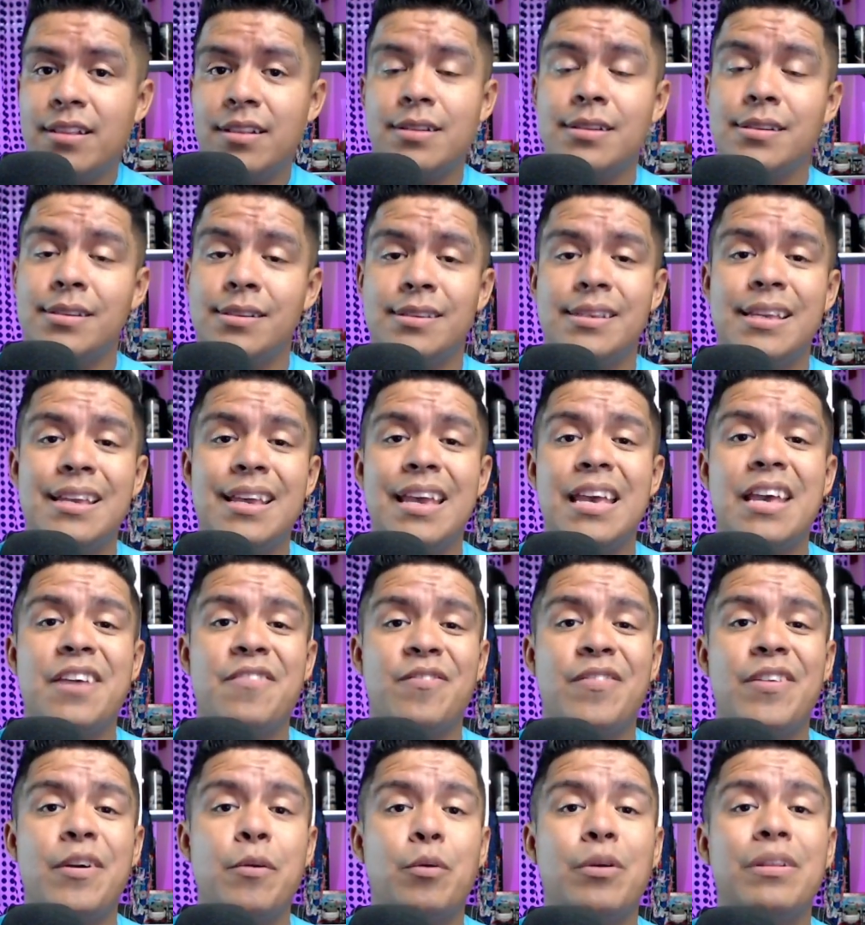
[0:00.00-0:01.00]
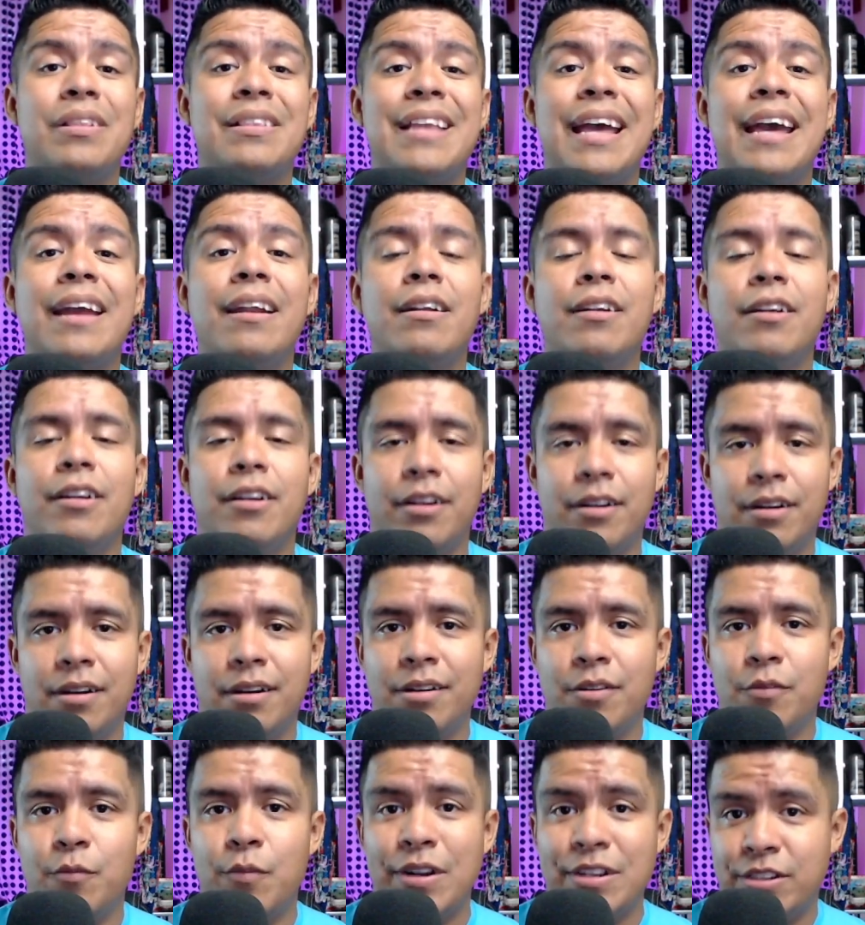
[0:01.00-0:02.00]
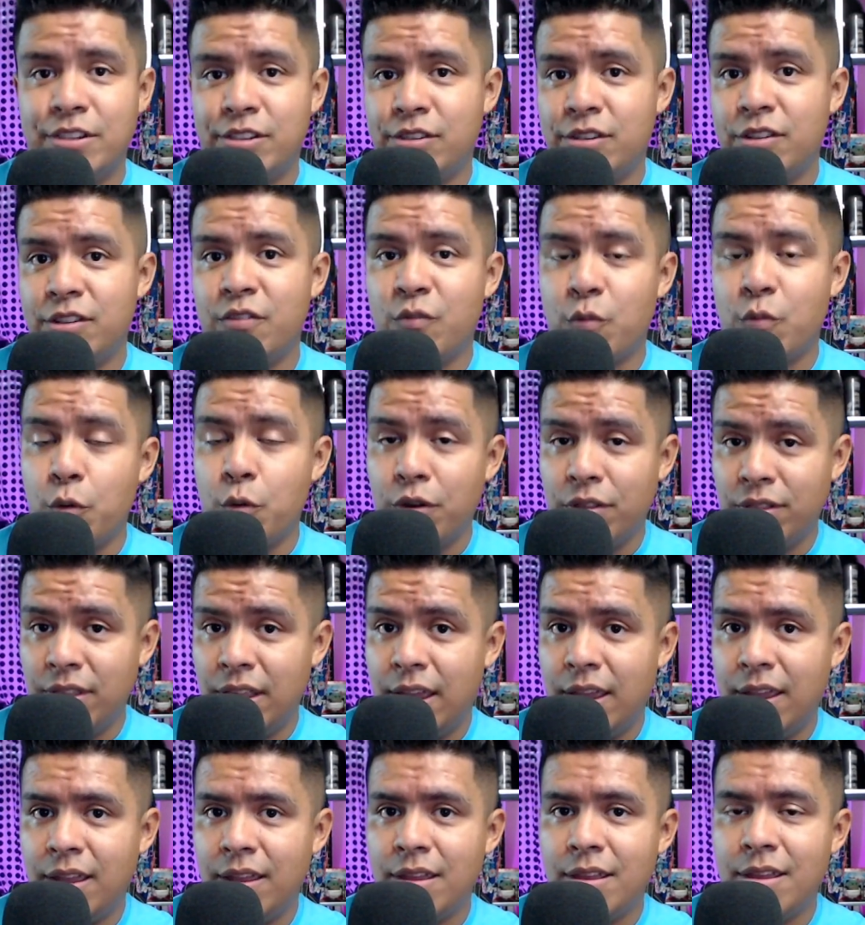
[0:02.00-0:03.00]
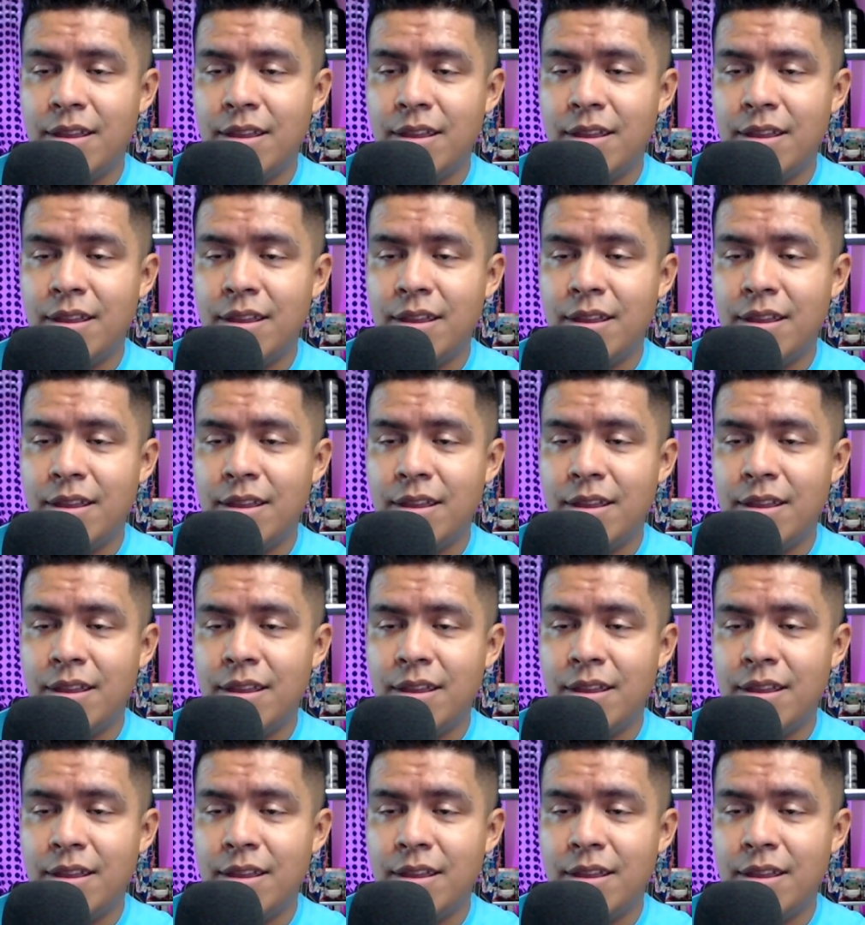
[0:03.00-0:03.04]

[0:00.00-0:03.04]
to see if it will let her register the 4th day.